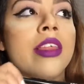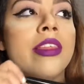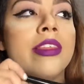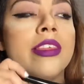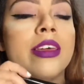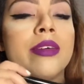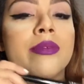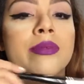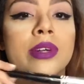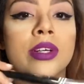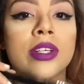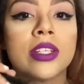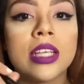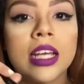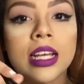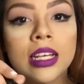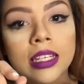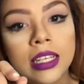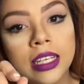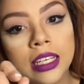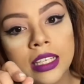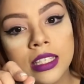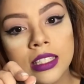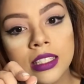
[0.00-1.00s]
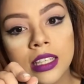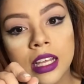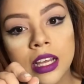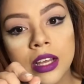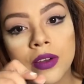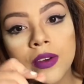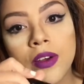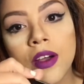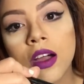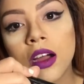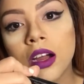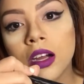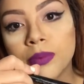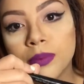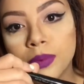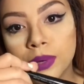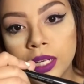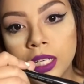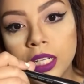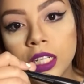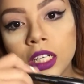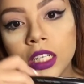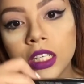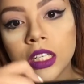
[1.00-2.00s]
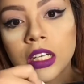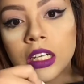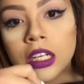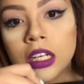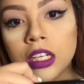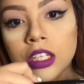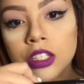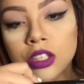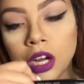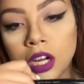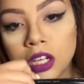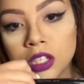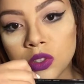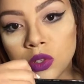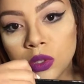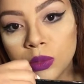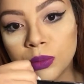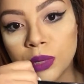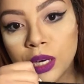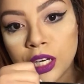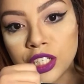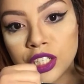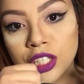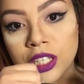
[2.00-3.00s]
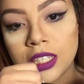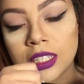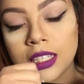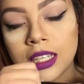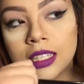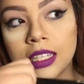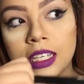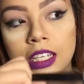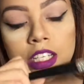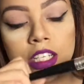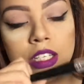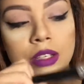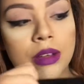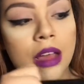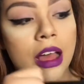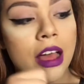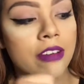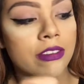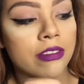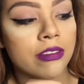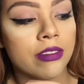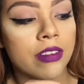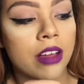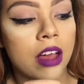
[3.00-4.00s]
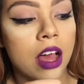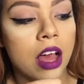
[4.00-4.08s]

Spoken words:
The Real Techniques though are pretty good drugstore brushes, and they do have